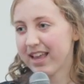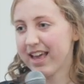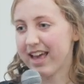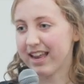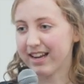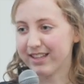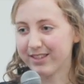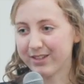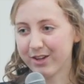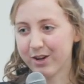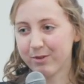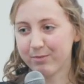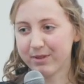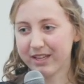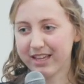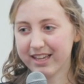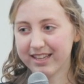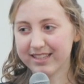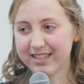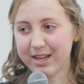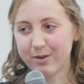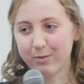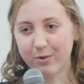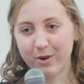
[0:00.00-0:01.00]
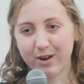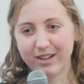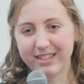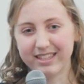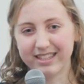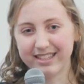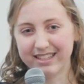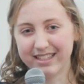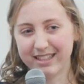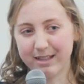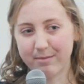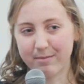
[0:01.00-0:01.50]
And it's all because I walked
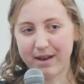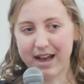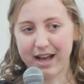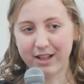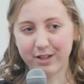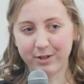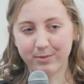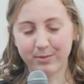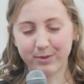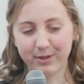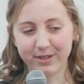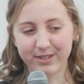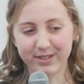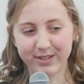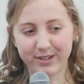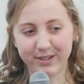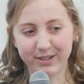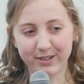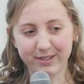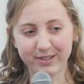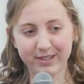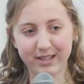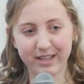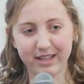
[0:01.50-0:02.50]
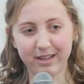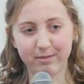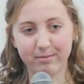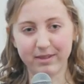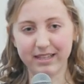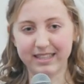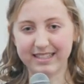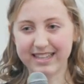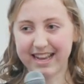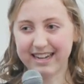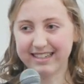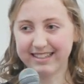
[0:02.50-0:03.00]
into the Ballard Boys and Girls Club
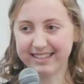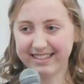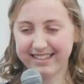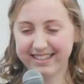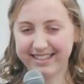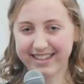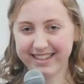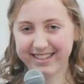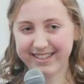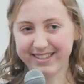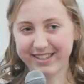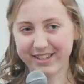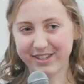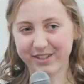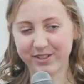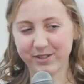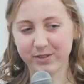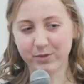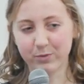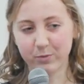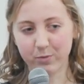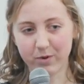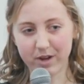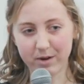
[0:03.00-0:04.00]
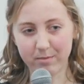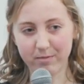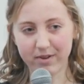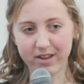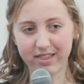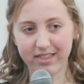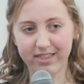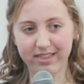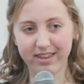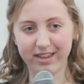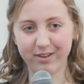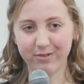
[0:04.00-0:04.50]
exactly six years, one
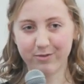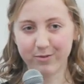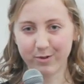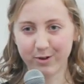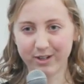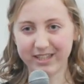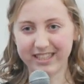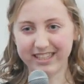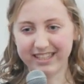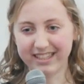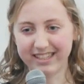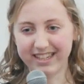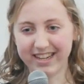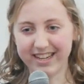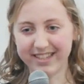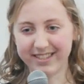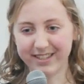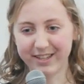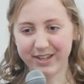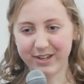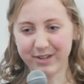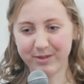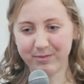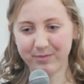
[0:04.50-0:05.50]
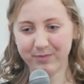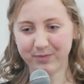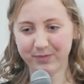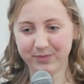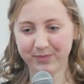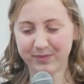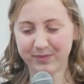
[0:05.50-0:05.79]
month, and 14 days ago.